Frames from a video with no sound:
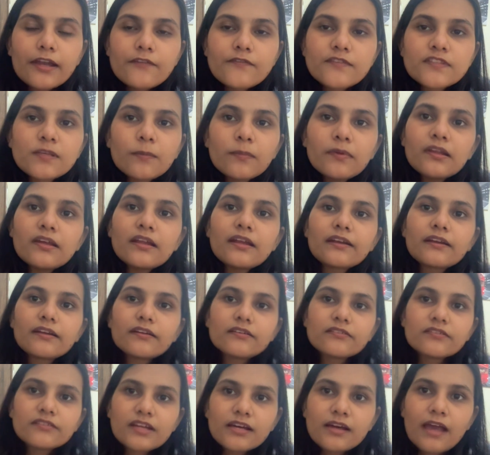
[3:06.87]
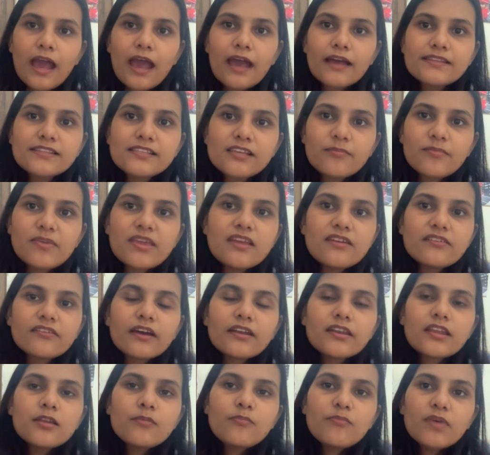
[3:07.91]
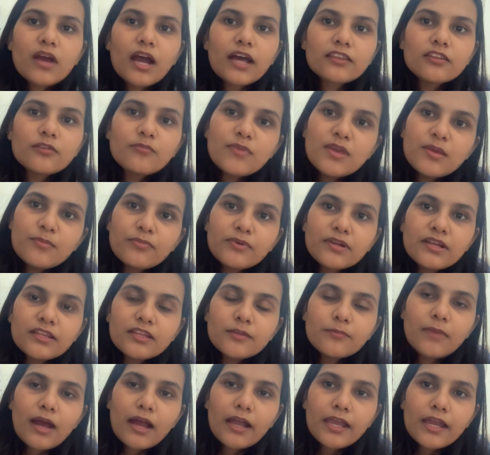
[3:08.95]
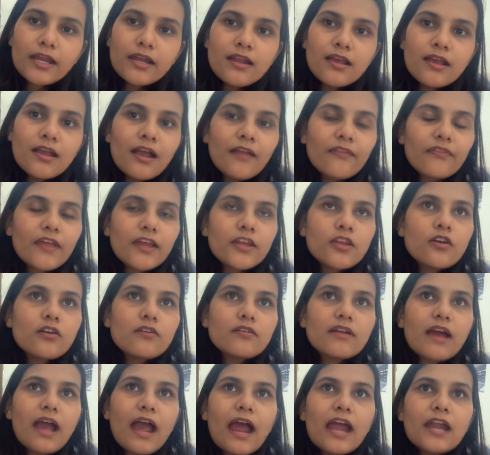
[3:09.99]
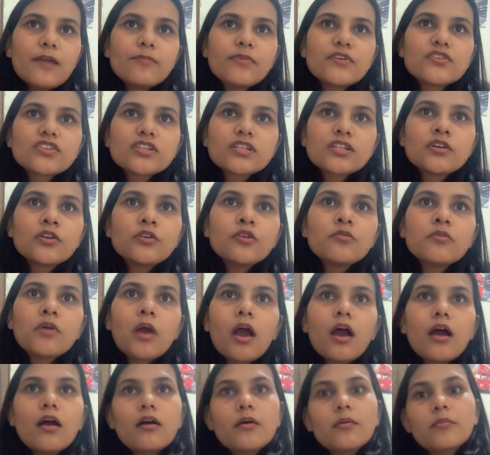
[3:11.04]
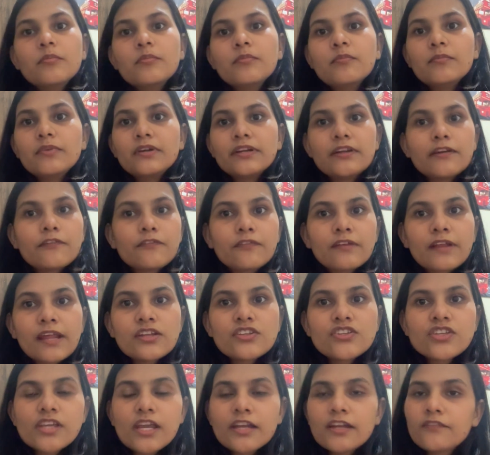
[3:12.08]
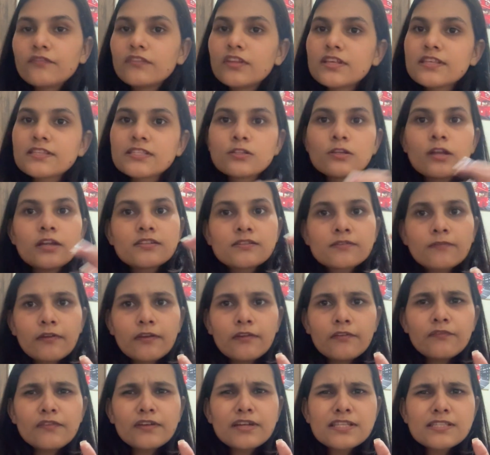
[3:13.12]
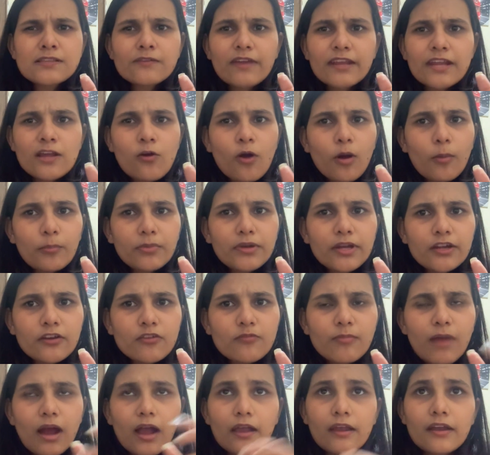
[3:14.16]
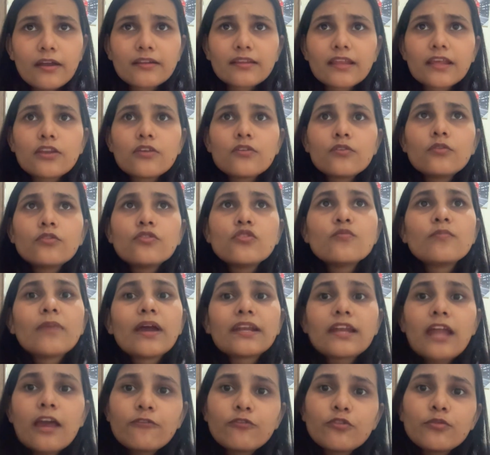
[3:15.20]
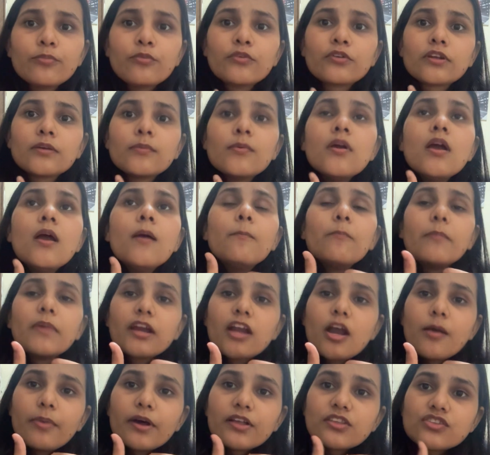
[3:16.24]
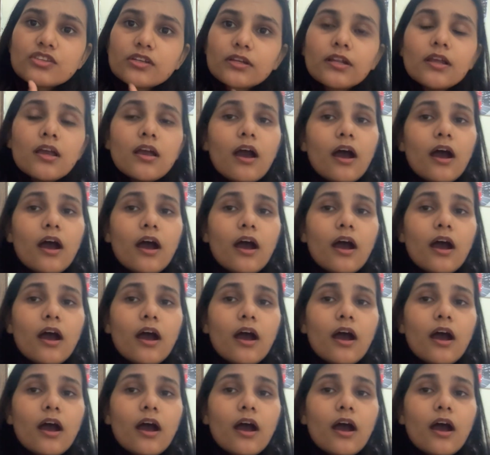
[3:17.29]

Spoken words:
If similar ads are being run in other people in the market, then your ad budget could differentiate. If it is a very competitive market, then you might have to put a bigger budget.